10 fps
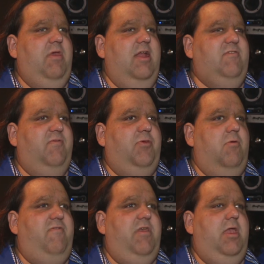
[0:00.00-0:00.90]
age of
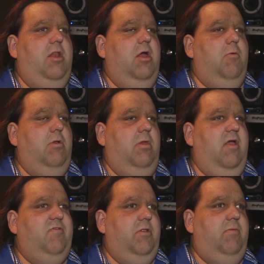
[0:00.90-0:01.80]
13, I
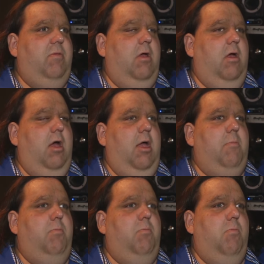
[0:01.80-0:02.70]
realized that I,
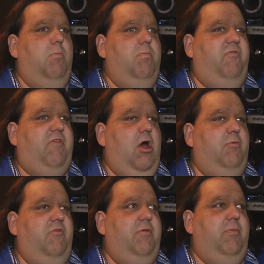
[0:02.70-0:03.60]
sound
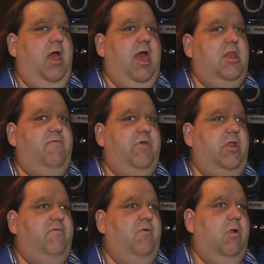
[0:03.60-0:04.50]
was something I had an
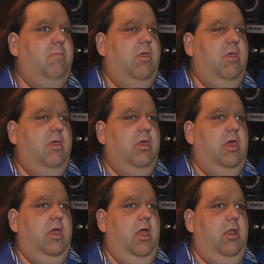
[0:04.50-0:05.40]
affinity for.
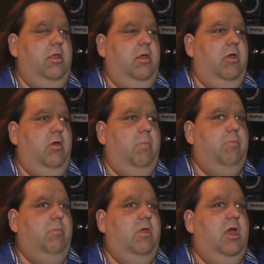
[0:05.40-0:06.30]
And um,
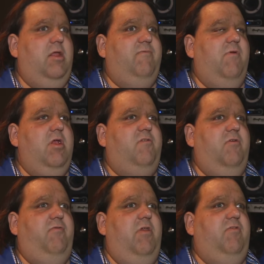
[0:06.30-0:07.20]
had a very
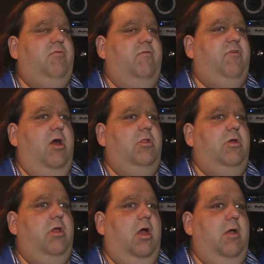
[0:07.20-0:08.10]
interesting sort of
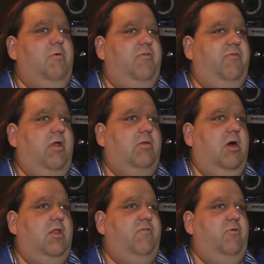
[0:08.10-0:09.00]
childhood. I was sick a
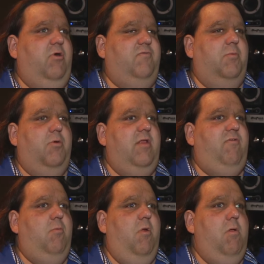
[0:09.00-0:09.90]
lot as a result of a brain
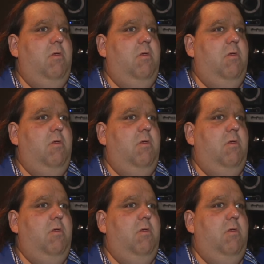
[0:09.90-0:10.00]
tumor,